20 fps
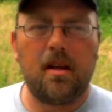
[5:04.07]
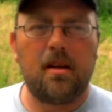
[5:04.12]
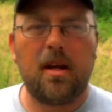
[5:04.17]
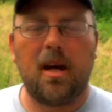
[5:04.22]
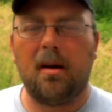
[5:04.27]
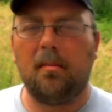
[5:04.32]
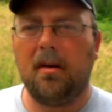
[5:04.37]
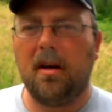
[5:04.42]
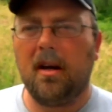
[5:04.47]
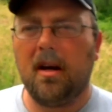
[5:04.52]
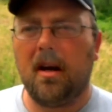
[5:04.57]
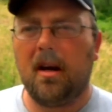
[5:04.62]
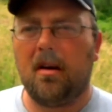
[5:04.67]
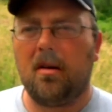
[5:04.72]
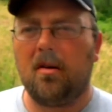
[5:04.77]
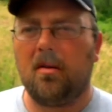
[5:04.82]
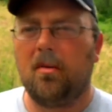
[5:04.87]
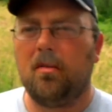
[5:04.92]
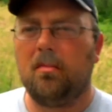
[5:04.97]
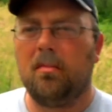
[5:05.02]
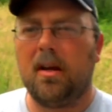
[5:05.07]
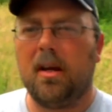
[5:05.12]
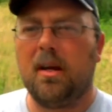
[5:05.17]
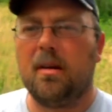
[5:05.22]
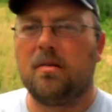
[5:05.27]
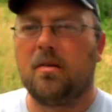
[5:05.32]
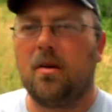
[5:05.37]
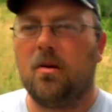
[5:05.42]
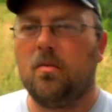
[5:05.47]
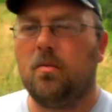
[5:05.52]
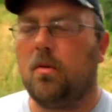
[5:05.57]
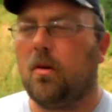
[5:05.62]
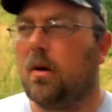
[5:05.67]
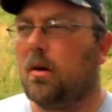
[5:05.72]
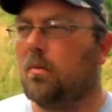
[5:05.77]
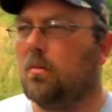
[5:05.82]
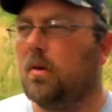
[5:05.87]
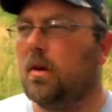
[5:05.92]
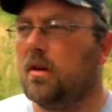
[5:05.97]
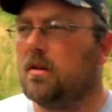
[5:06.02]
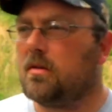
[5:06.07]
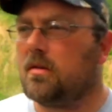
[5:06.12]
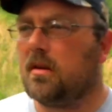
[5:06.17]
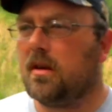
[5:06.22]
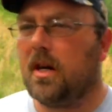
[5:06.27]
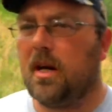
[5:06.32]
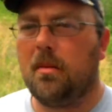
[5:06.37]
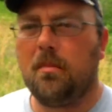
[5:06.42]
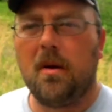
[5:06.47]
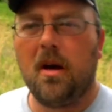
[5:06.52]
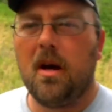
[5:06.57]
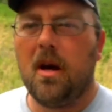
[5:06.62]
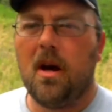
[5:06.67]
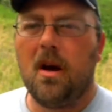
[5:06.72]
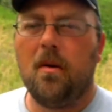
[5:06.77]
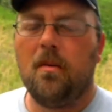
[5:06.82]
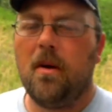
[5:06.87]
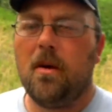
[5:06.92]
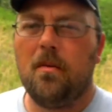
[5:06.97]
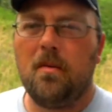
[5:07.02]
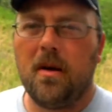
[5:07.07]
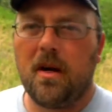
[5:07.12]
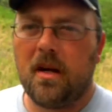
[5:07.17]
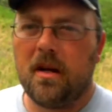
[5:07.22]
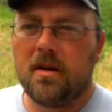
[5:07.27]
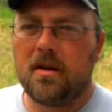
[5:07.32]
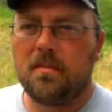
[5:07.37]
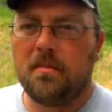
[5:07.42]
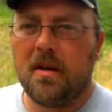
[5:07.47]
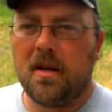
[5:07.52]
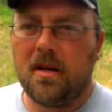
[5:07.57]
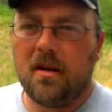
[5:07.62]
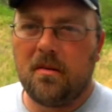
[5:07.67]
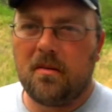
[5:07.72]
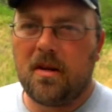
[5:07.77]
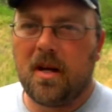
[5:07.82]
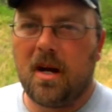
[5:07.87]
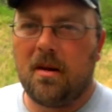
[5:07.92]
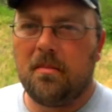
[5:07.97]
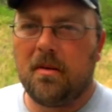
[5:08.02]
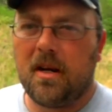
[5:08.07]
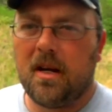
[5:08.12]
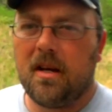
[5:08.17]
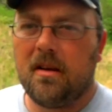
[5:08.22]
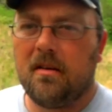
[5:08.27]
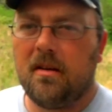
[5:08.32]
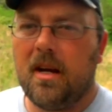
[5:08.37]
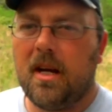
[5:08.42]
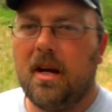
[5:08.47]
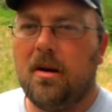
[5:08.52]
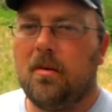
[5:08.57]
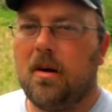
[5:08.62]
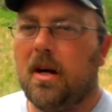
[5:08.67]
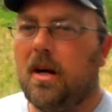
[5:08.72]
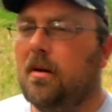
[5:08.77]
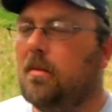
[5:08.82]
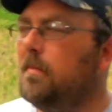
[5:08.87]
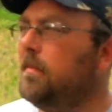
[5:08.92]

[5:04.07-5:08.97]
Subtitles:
the time he got home, did his homework, went to sleep, we wouldn't get to spend no time together anyway.